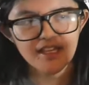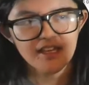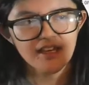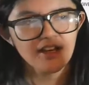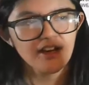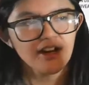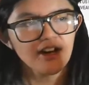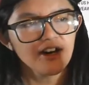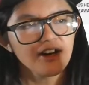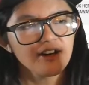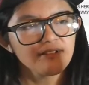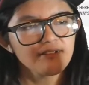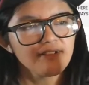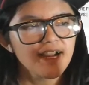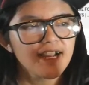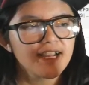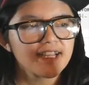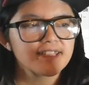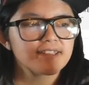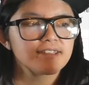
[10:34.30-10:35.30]
Alright,
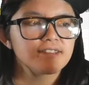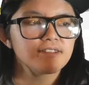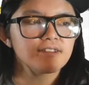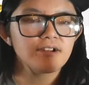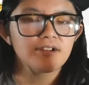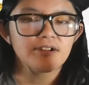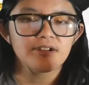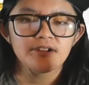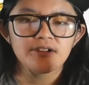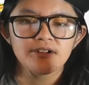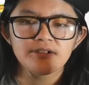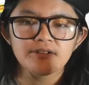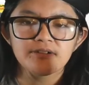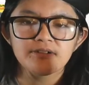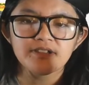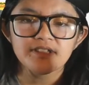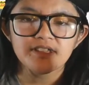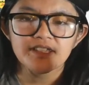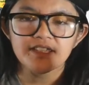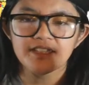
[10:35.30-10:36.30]
so
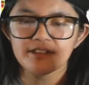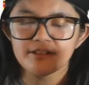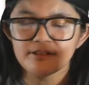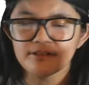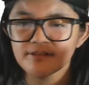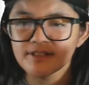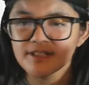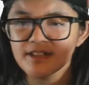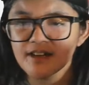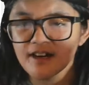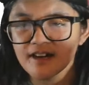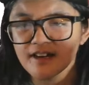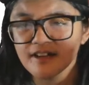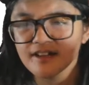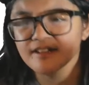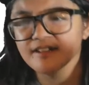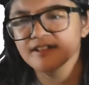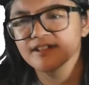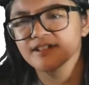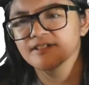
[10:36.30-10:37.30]
here we are.
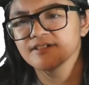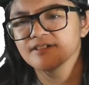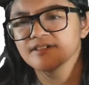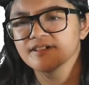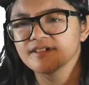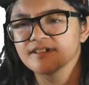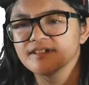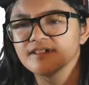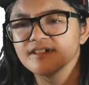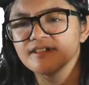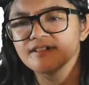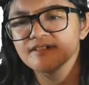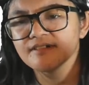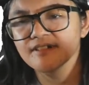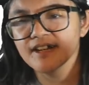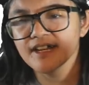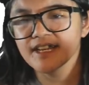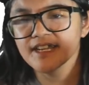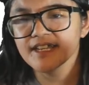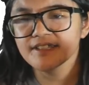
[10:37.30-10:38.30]

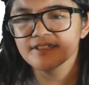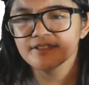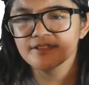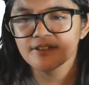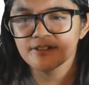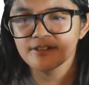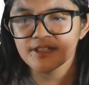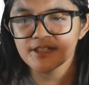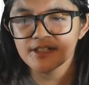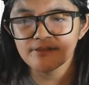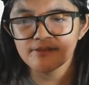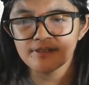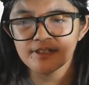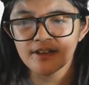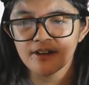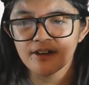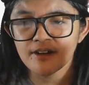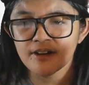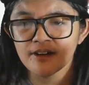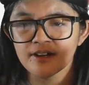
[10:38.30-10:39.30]
Right, so here we
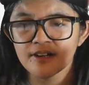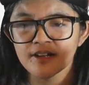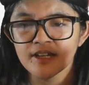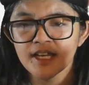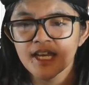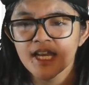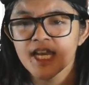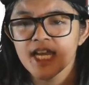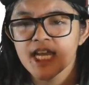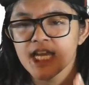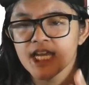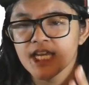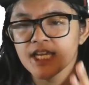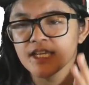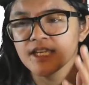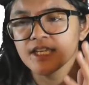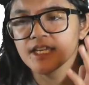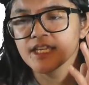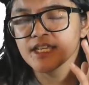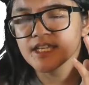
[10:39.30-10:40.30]
are
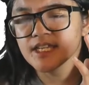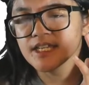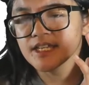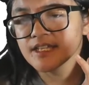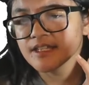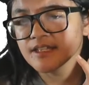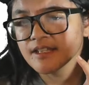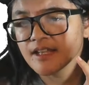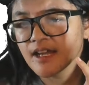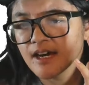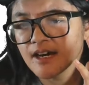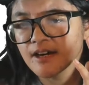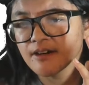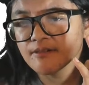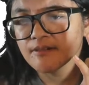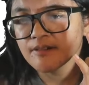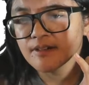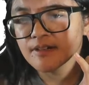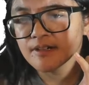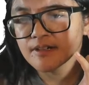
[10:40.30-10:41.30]
in
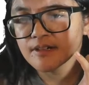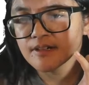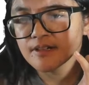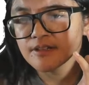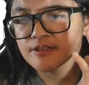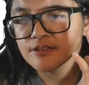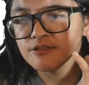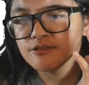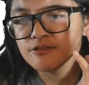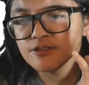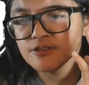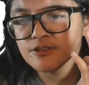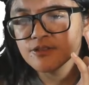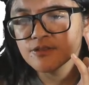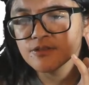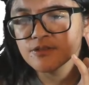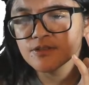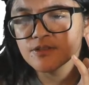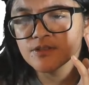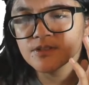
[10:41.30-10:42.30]
our
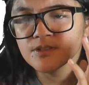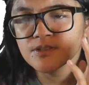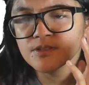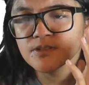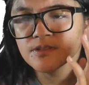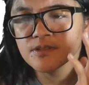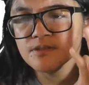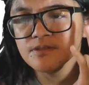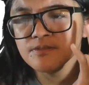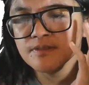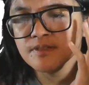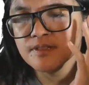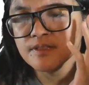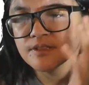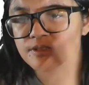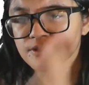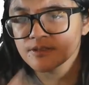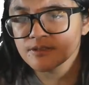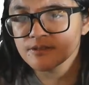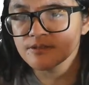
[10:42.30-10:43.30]
YouTube
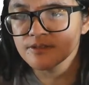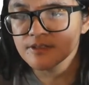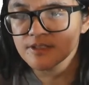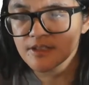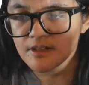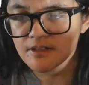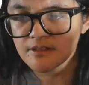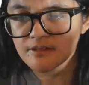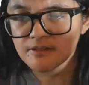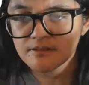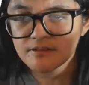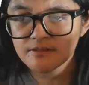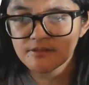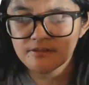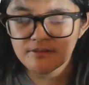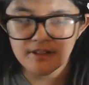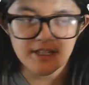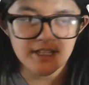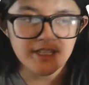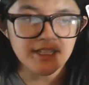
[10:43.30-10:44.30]
Studio.
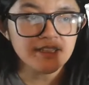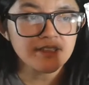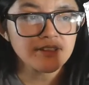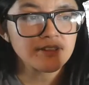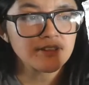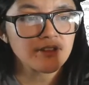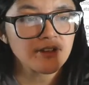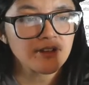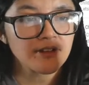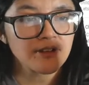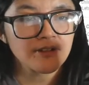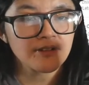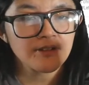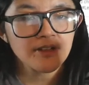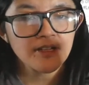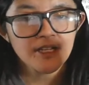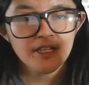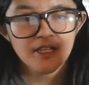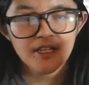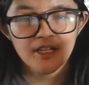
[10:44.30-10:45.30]
Right, so
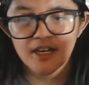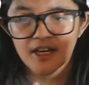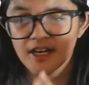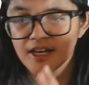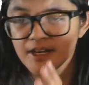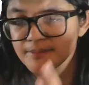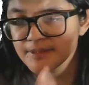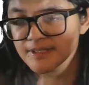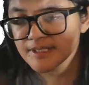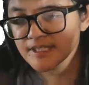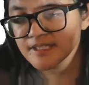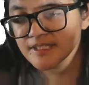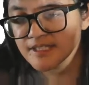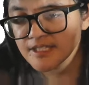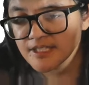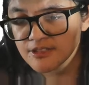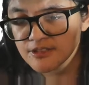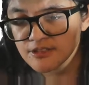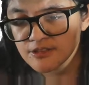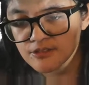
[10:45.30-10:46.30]
I'm gonna teach
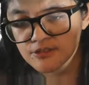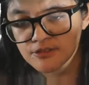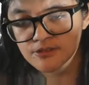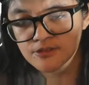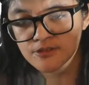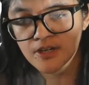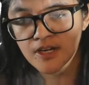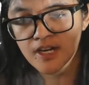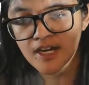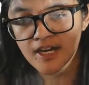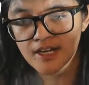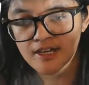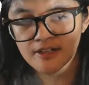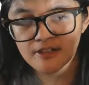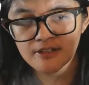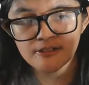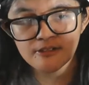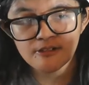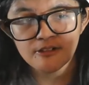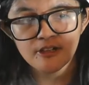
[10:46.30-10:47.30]
you how
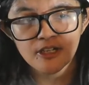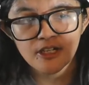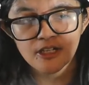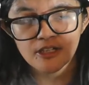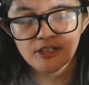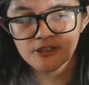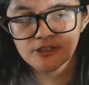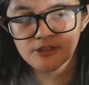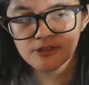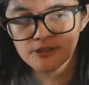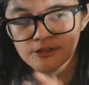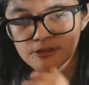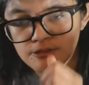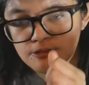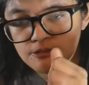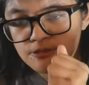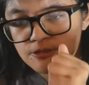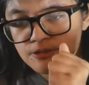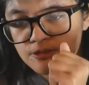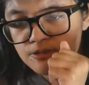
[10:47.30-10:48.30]
to
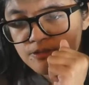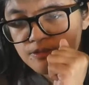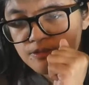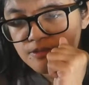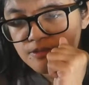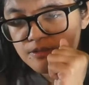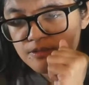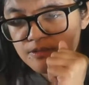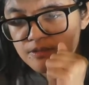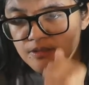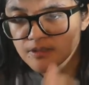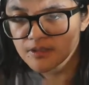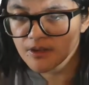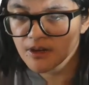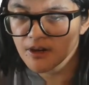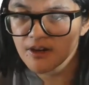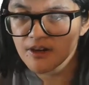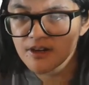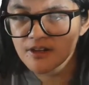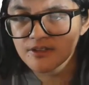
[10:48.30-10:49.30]
use
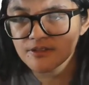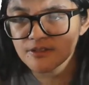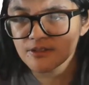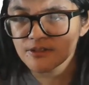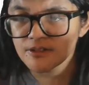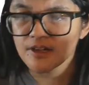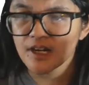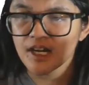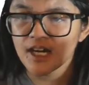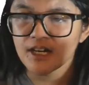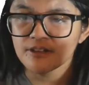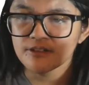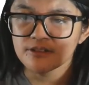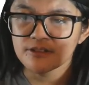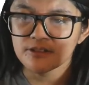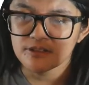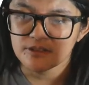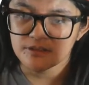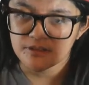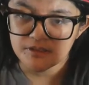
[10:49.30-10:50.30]
cards, or how
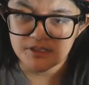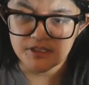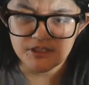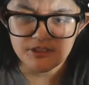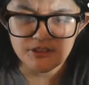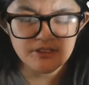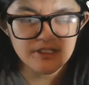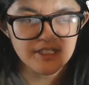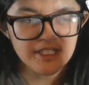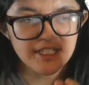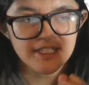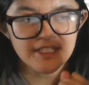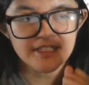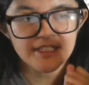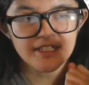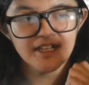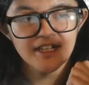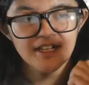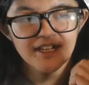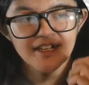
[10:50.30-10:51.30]
you can
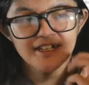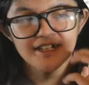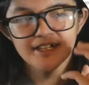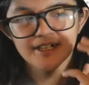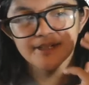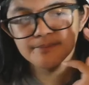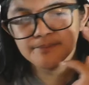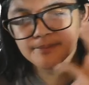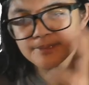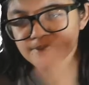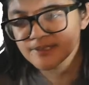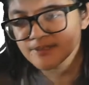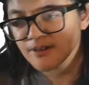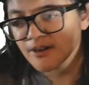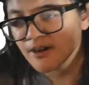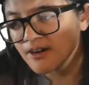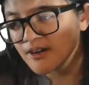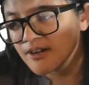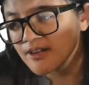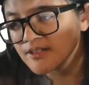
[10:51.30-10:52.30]
put
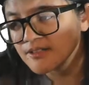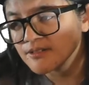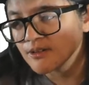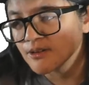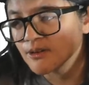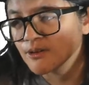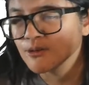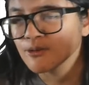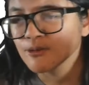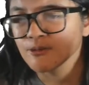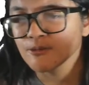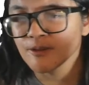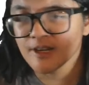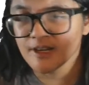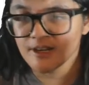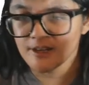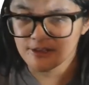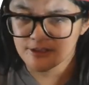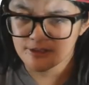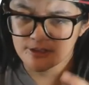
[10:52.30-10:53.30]
cards, or where you
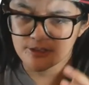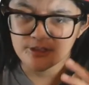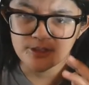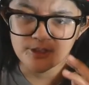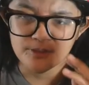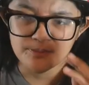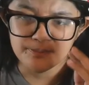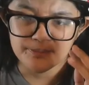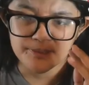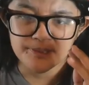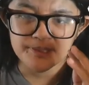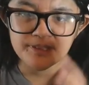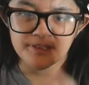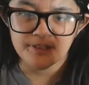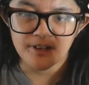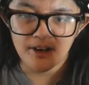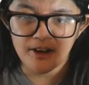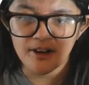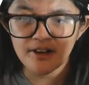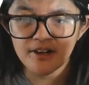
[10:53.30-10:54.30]
should put
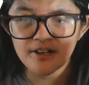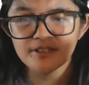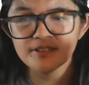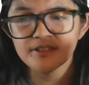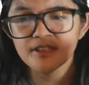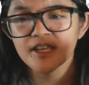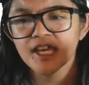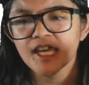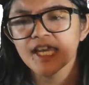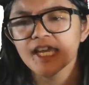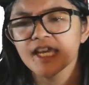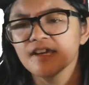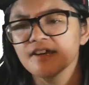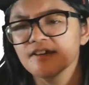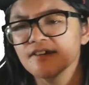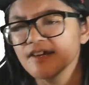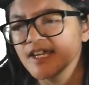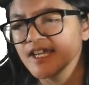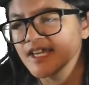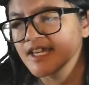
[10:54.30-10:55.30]
cards.
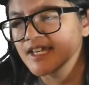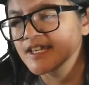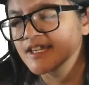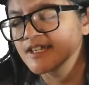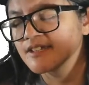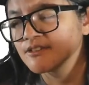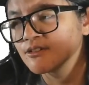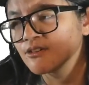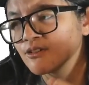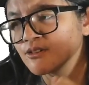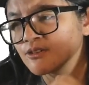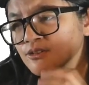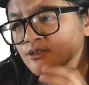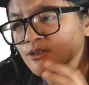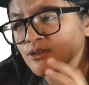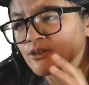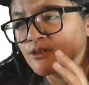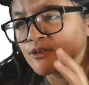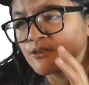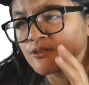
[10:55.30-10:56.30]
And
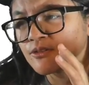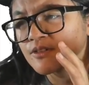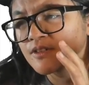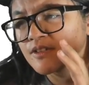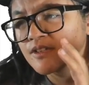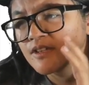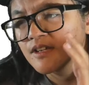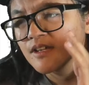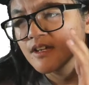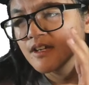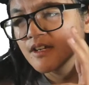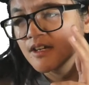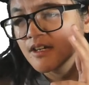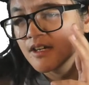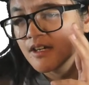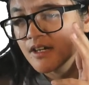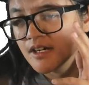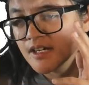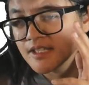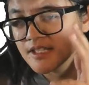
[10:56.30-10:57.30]
also
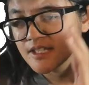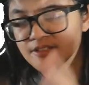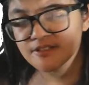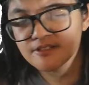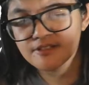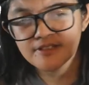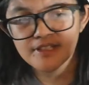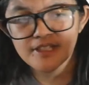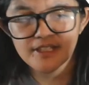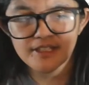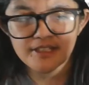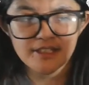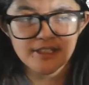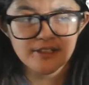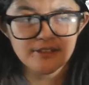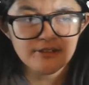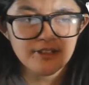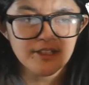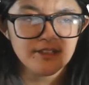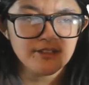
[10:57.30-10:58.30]
another thing that you
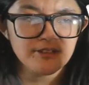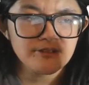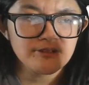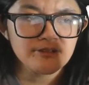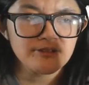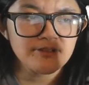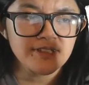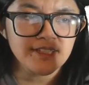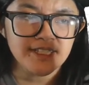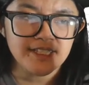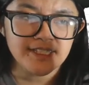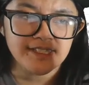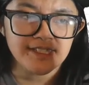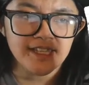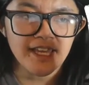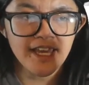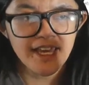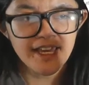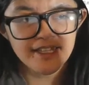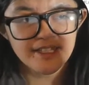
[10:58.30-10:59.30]
can do is
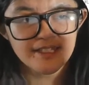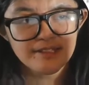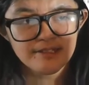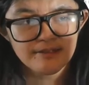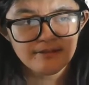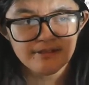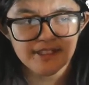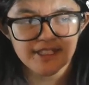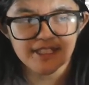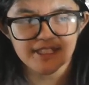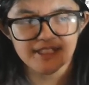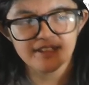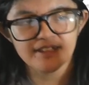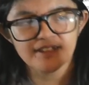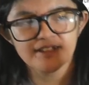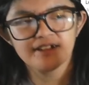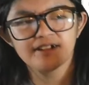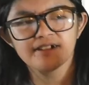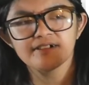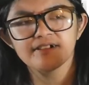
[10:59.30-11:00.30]
end screen.
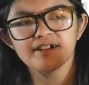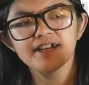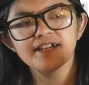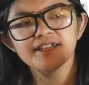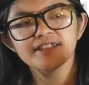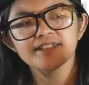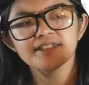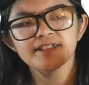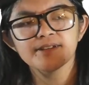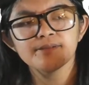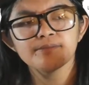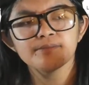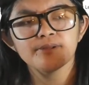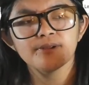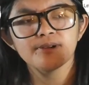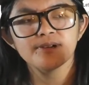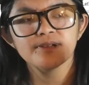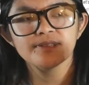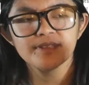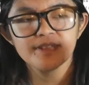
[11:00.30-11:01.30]
Alright, the
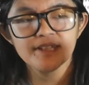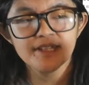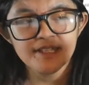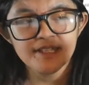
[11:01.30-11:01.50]
importance